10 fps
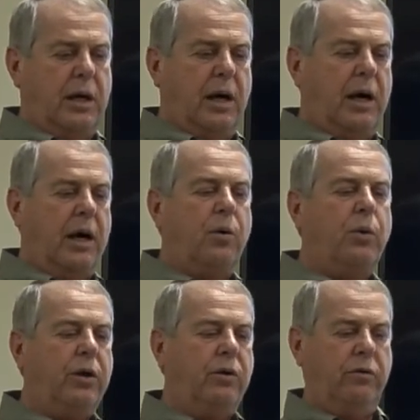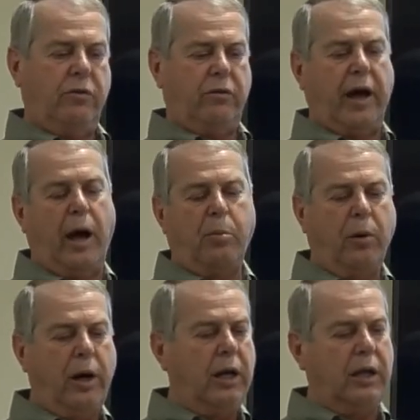We used
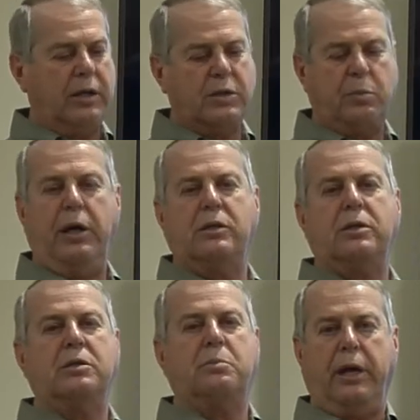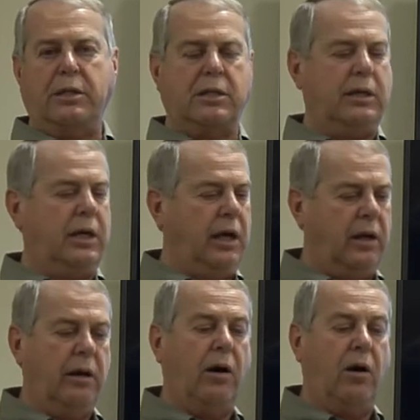operating expenses based
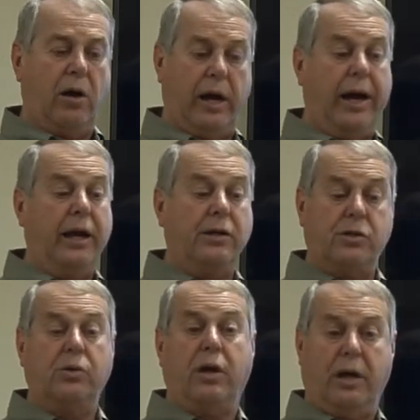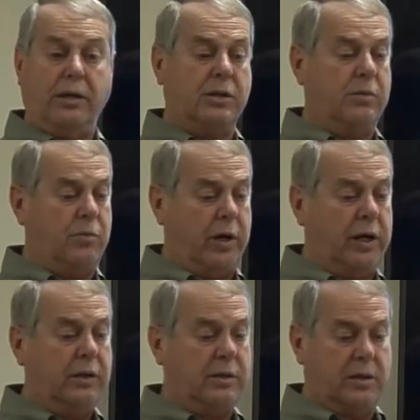again on ISU custom
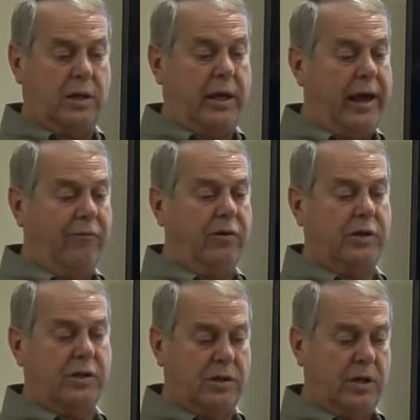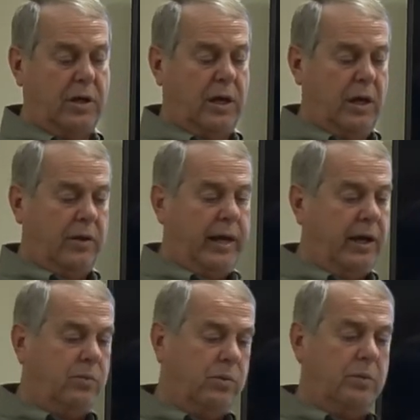rates, the average that
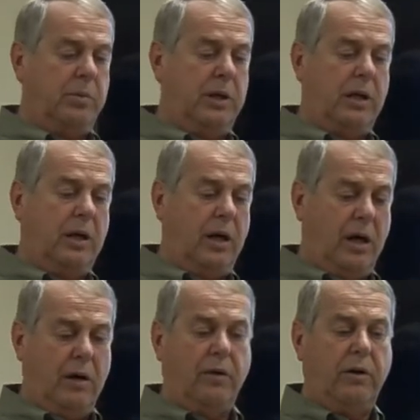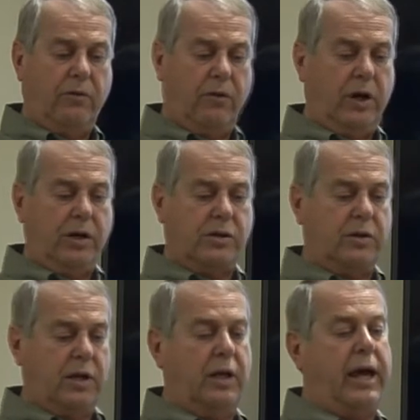it would be for each
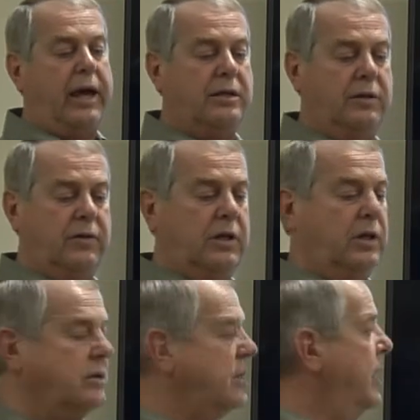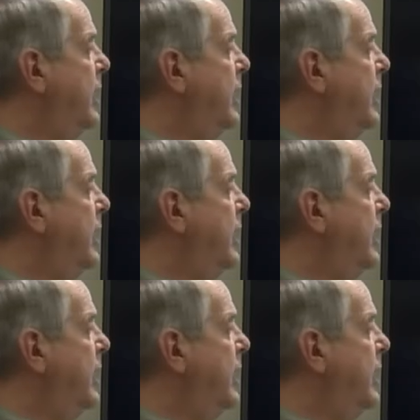of the activities.